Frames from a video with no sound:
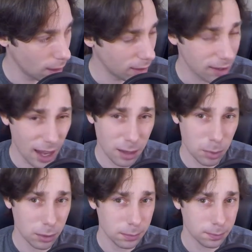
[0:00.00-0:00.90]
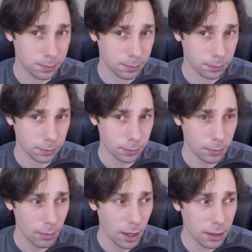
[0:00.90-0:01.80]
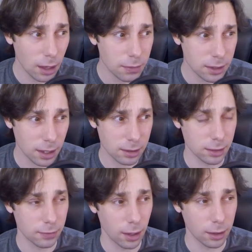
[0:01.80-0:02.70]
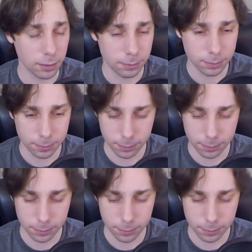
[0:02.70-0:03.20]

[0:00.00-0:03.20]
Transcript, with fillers: It's edible. The aftertaste is fine.